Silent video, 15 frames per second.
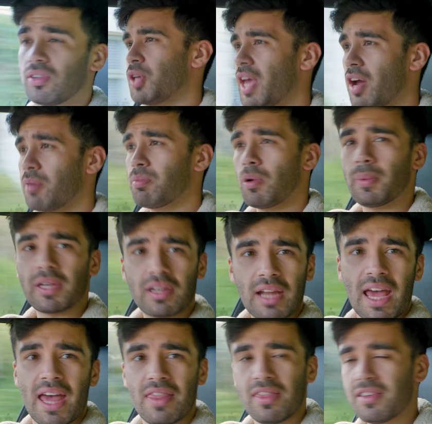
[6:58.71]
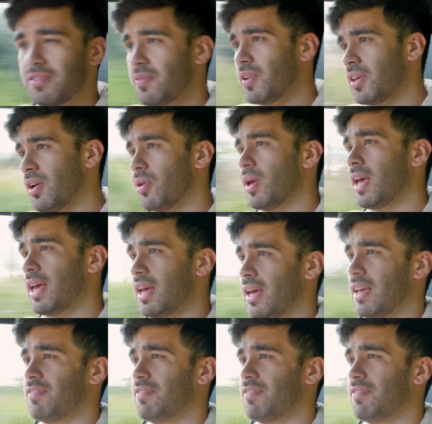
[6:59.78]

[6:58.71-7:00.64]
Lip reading: But yeah, I'm probably going to end this video here.